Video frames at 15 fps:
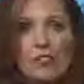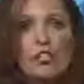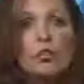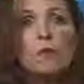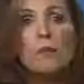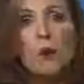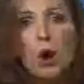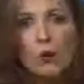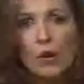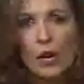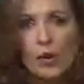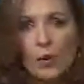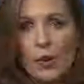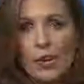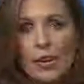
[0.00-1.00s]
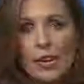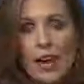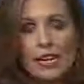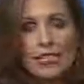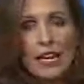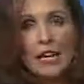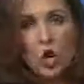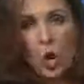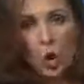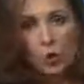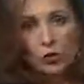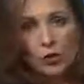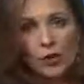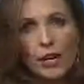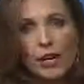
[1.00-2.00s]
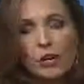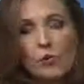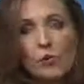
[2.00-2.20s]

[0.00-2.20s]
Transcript: then tomorrow, as that colder air